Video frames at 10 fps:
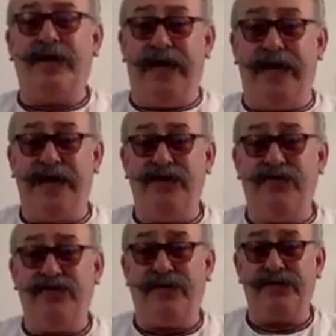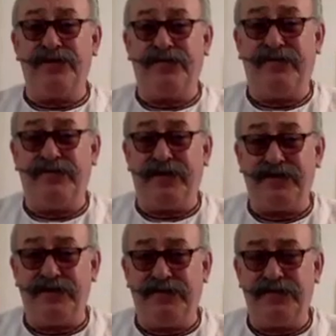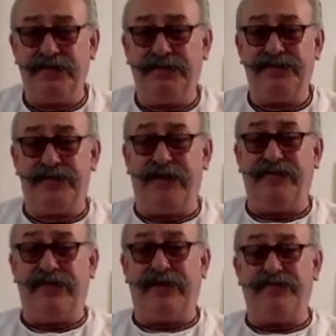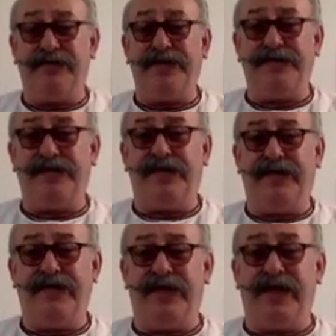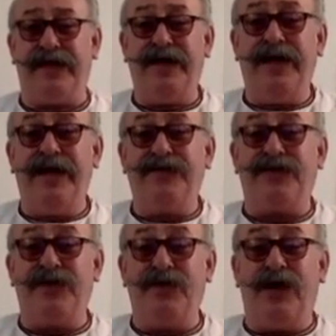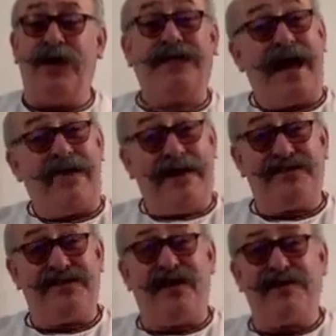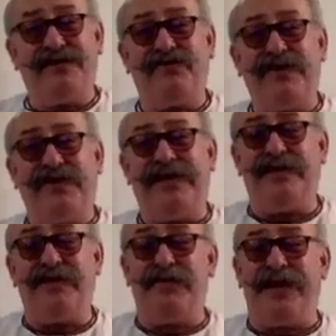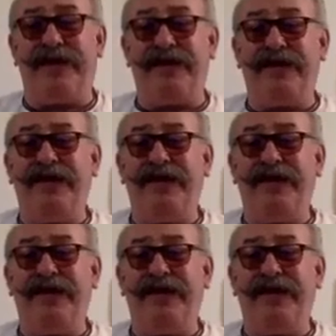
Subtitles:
Hindu philosophy, Vaishnavism, everything's basically in that. So I'd started reading it at the Manor,